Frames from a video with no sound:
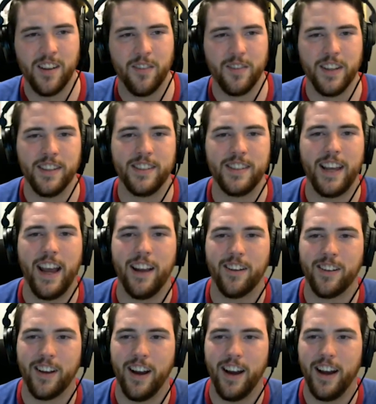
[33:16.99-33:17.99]
of the
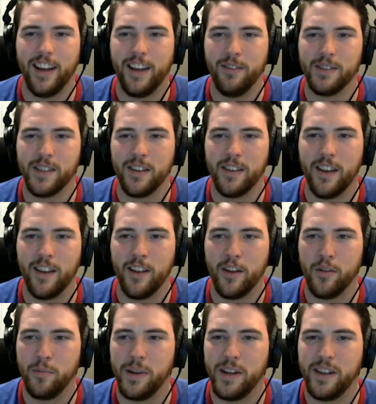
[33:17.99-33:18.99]
skater guy. He was a
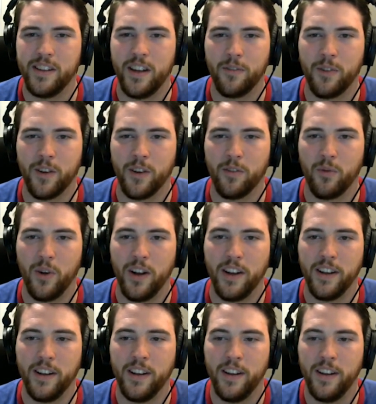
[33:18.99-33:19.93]
little bit different of one.